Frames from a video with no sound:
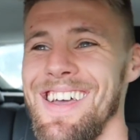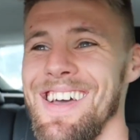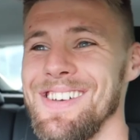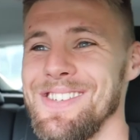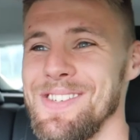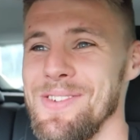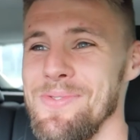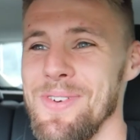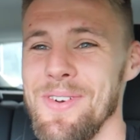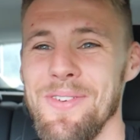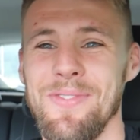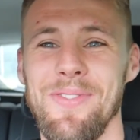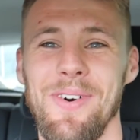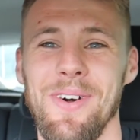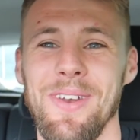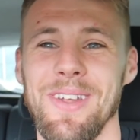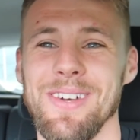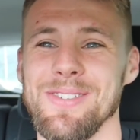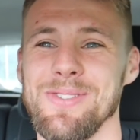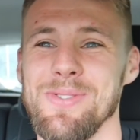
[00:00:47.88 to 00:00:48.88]
yeah, see if we can
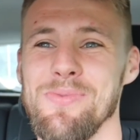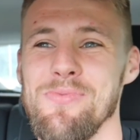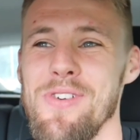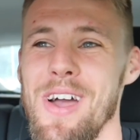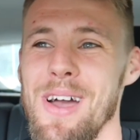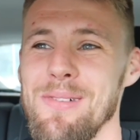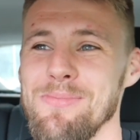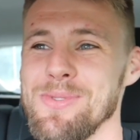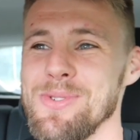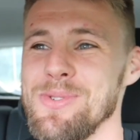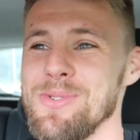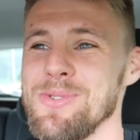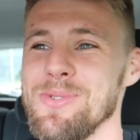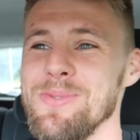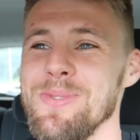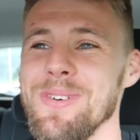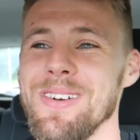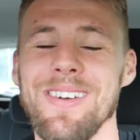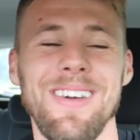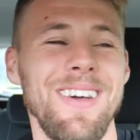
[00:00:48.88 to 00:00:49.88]
finance some ramps or
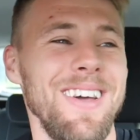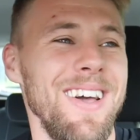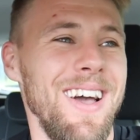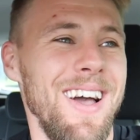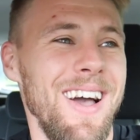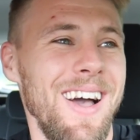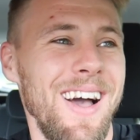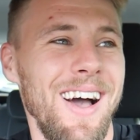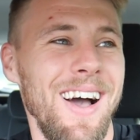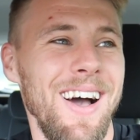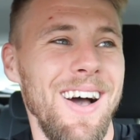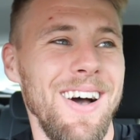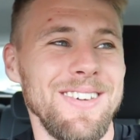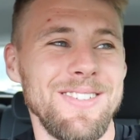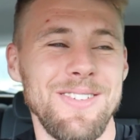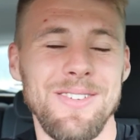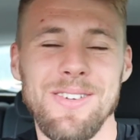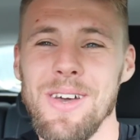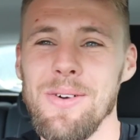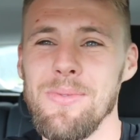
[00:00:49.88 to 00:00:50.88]
something. Uh,
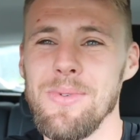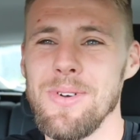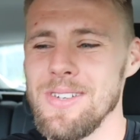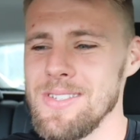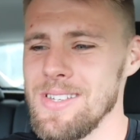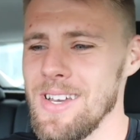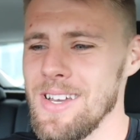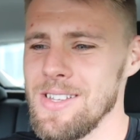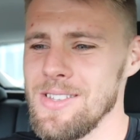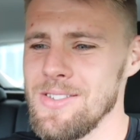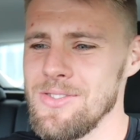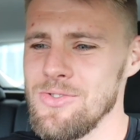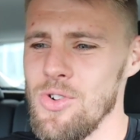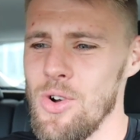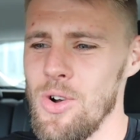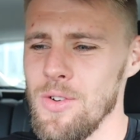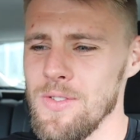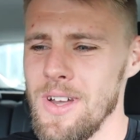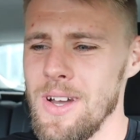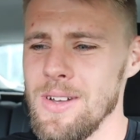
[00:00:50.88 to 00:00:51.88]
so yeah, we're gonna take a
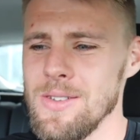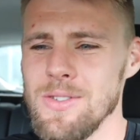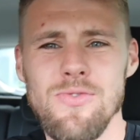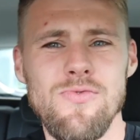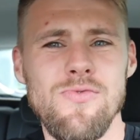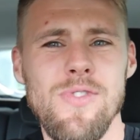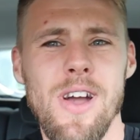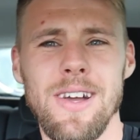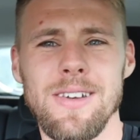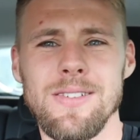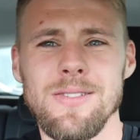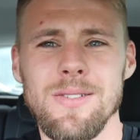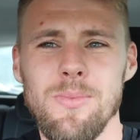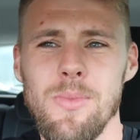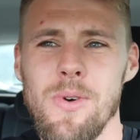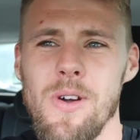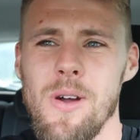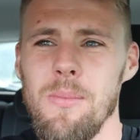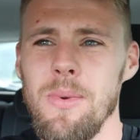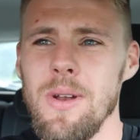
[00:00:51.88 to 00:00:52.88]
drive down to Wrexham
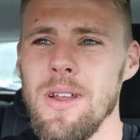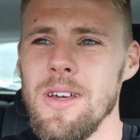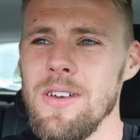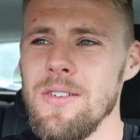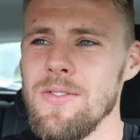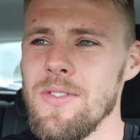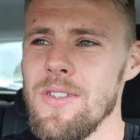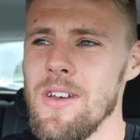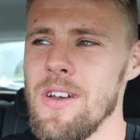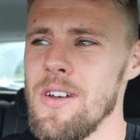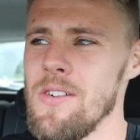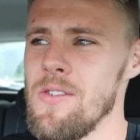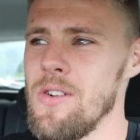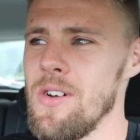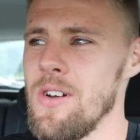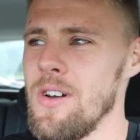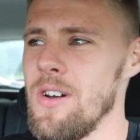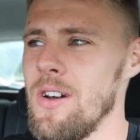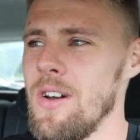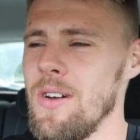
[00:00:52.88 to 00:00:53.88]
where I believe their
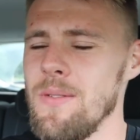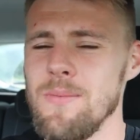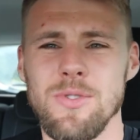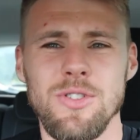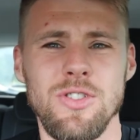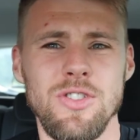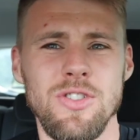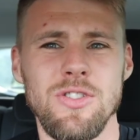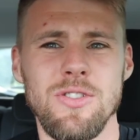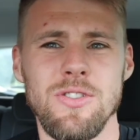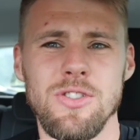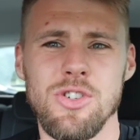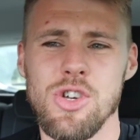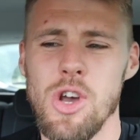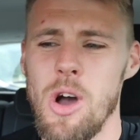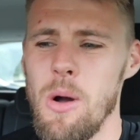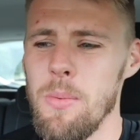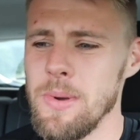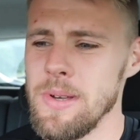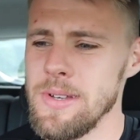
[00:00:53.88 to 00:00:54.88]
uh,
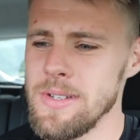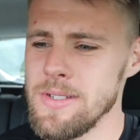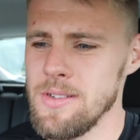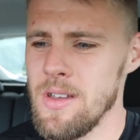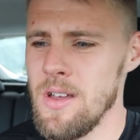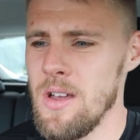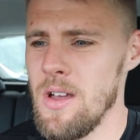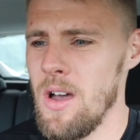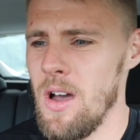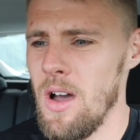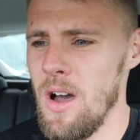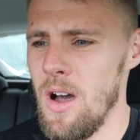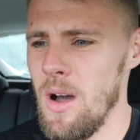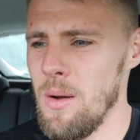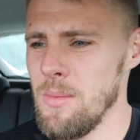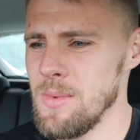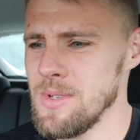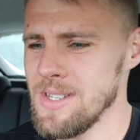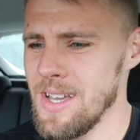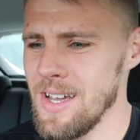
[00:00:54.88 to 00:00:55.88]
shop is.
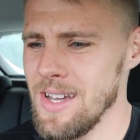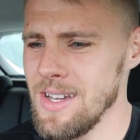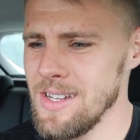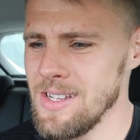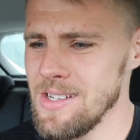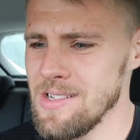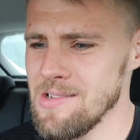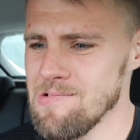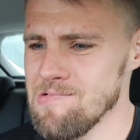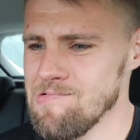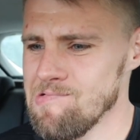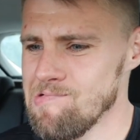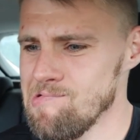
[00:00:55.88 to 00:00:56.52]
Um, it's saying,